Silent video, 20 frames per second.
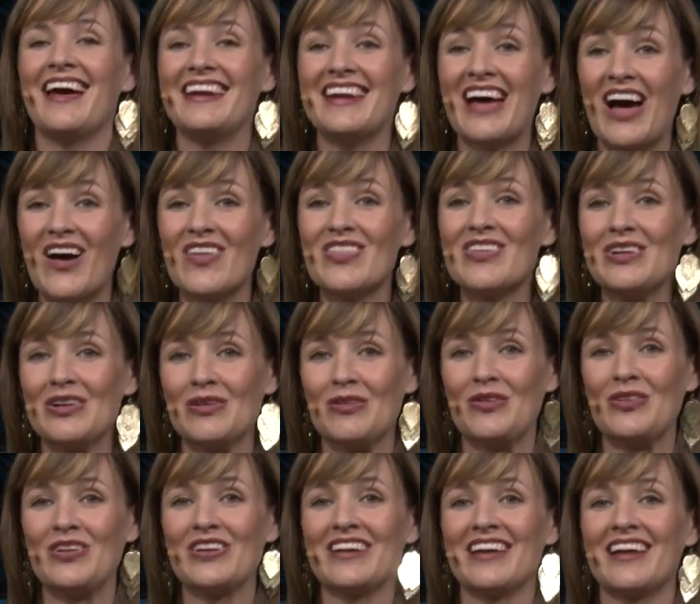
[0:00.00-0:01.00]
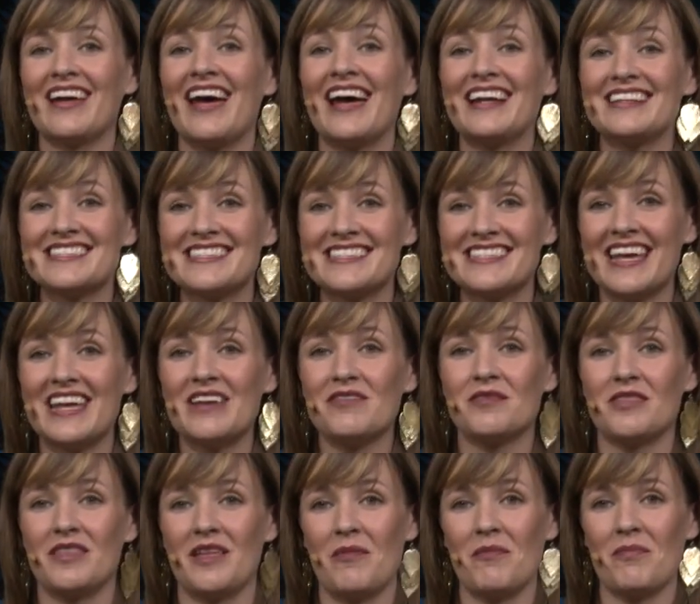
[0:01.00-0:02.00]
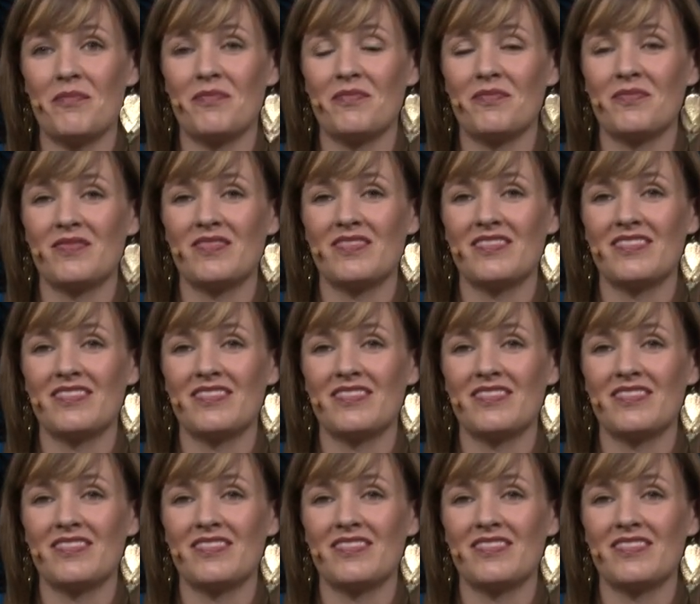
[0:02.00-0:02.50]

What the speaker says: and how the Lord had saved them.